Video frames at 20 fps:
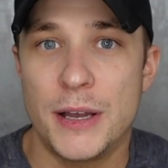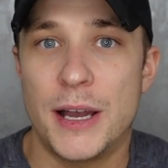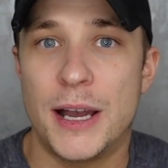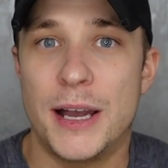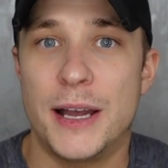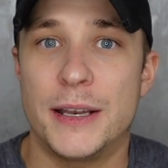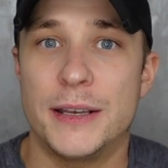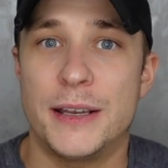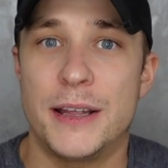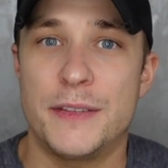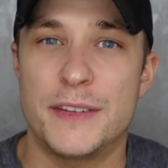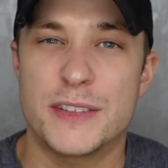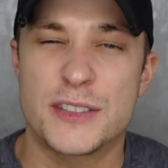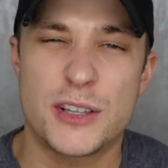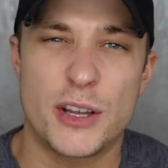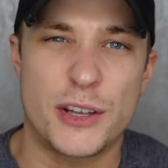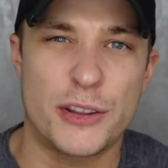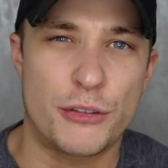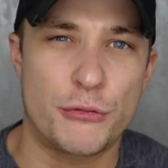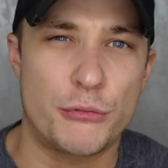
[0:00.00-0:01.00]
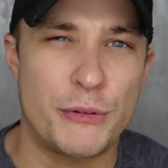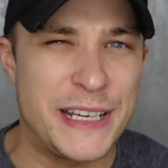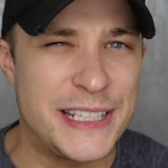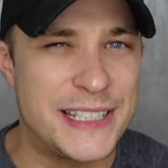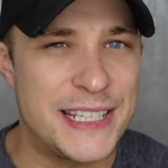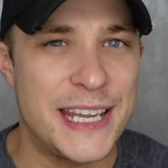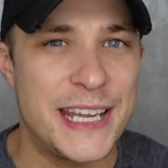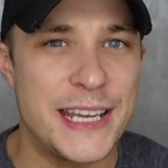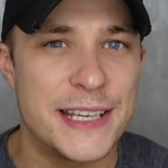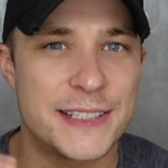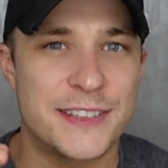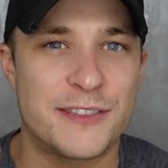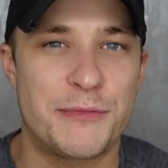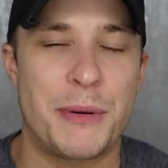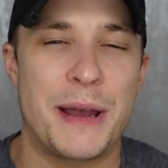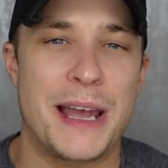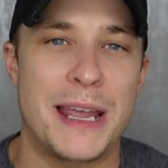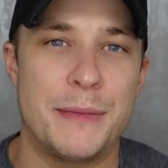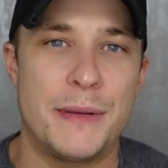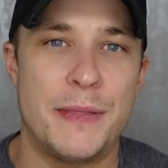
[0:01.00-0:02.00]
and there's like three tiers of
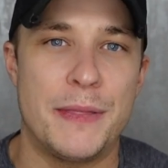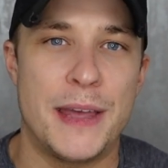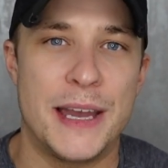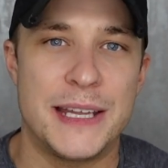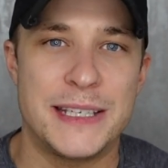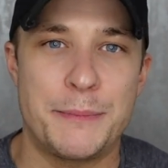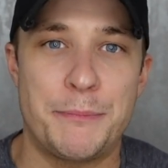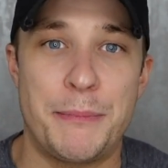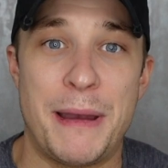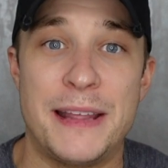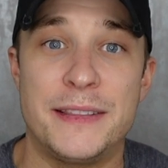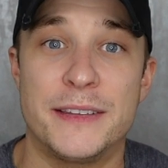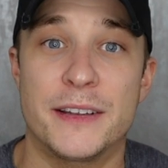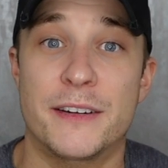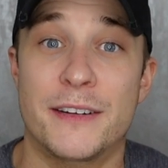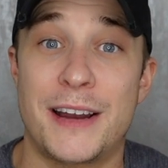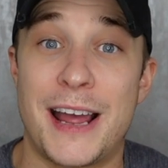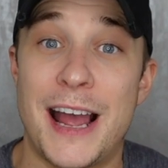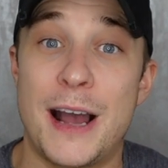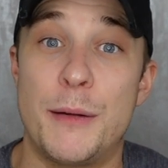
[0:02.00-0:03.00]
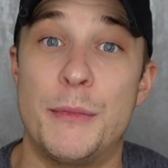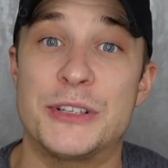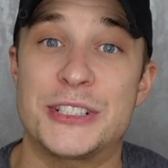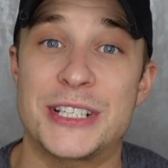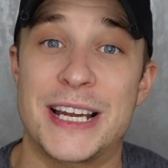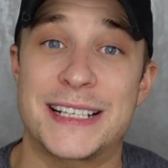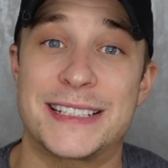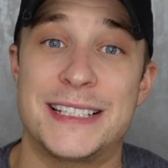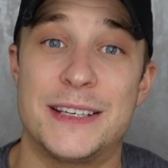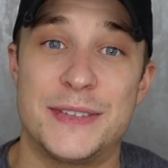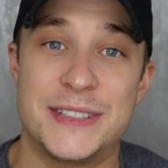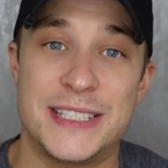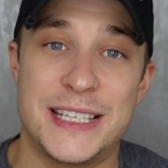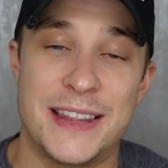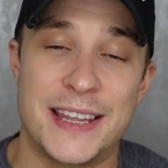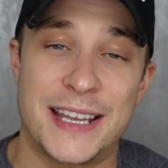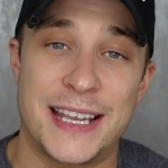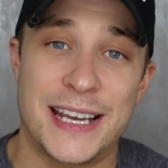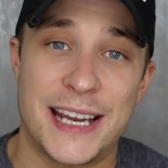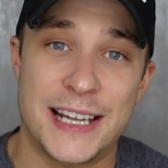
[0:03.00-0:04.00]
payment there depending on how much activity
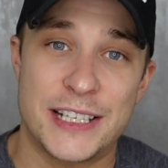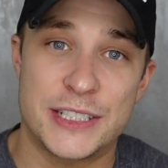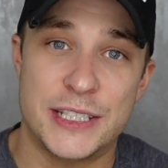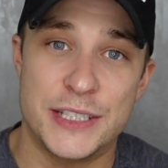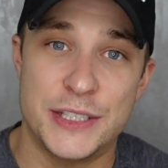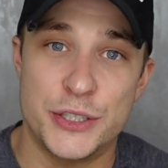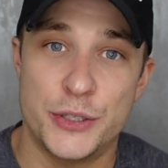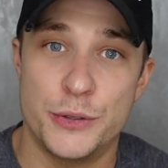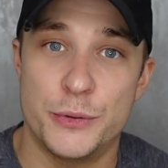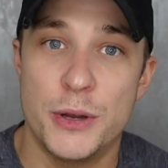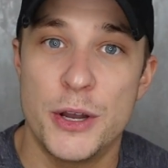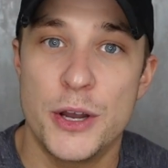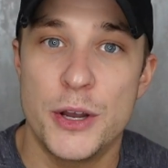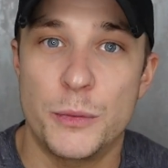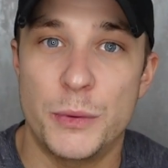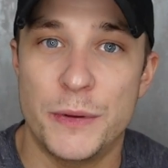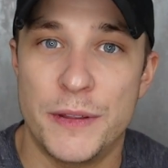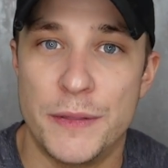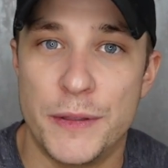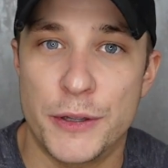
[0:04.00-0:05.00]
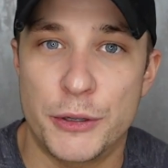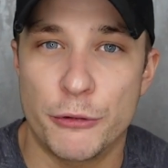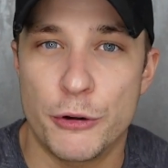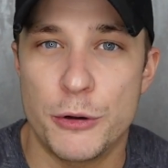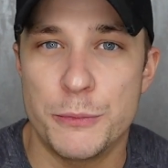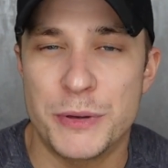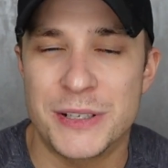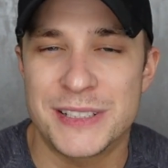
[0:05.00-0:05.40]
they can actually do within the group,